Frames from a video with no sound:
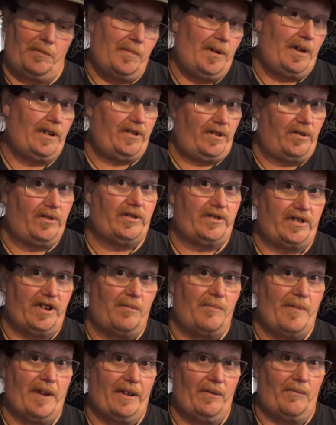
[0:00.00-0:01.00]
But you can
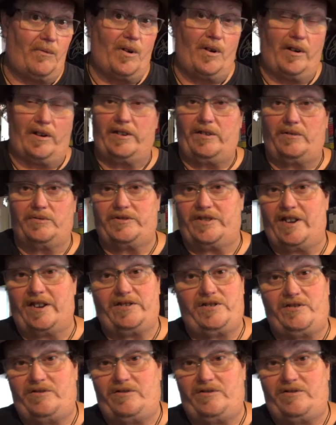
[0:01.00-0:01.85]
still make it work. Those things,